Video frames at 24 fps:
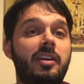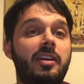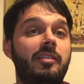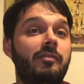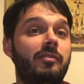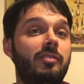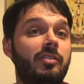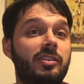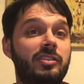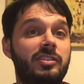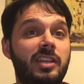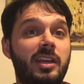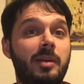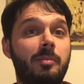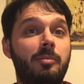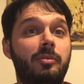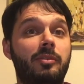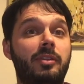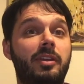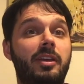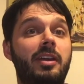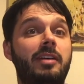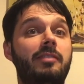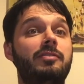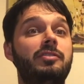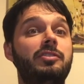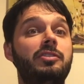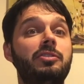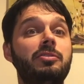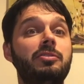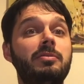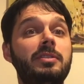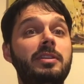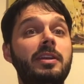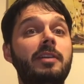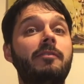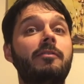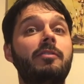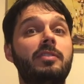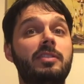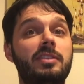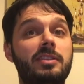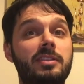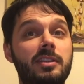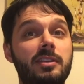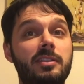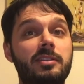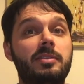For example, they have two different
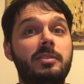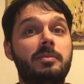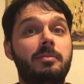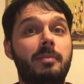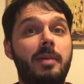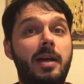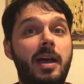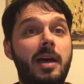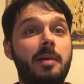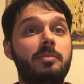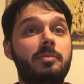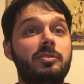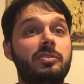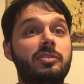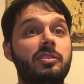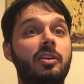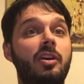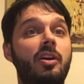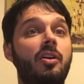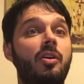system maps,